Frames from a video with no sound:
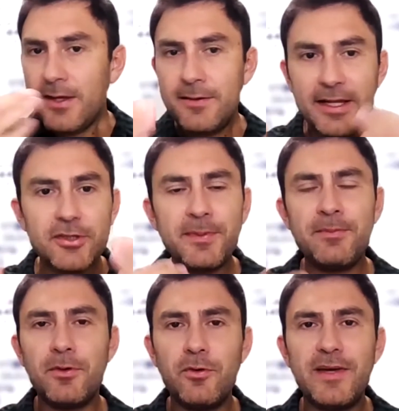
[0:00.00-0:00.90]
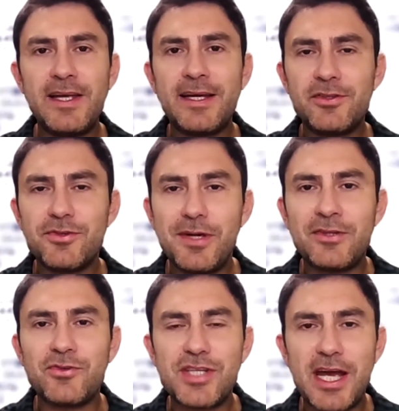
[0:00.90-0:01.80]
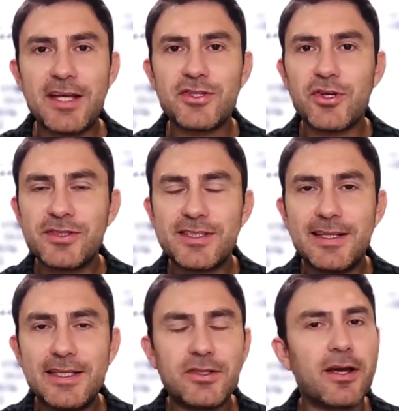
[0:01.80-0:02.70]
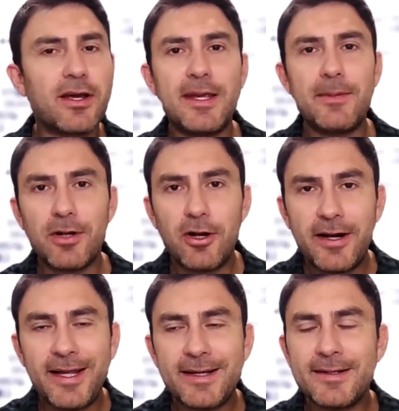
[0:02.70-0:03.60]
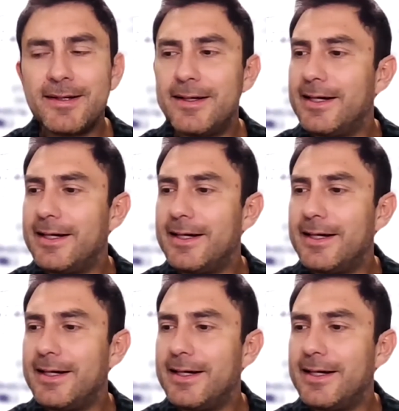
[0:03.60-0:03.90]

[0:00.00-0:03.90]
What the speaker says: need to be moving into change constantly, so I can keep learning,